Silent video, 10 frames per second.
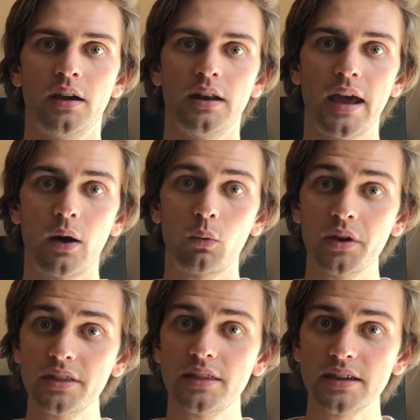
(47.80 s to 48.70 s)
Now
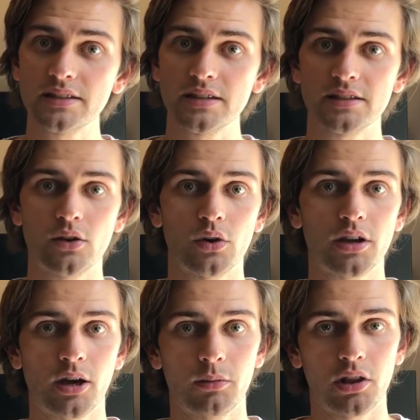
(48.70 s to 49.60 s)
with this is going
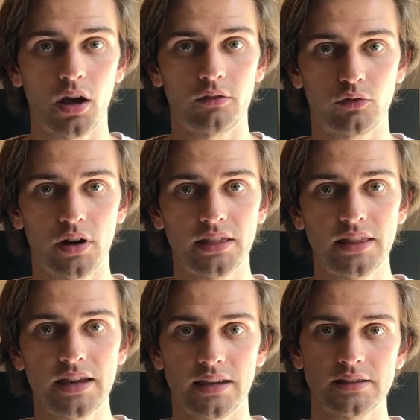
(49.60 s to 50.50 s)
to come a lot of great
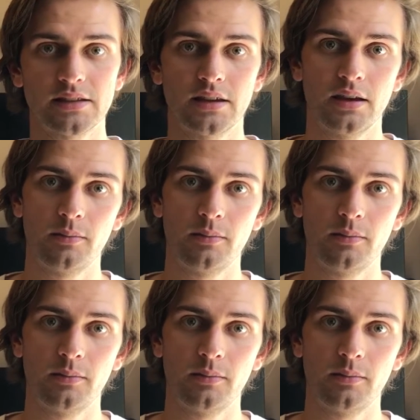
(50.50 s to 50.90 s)
things.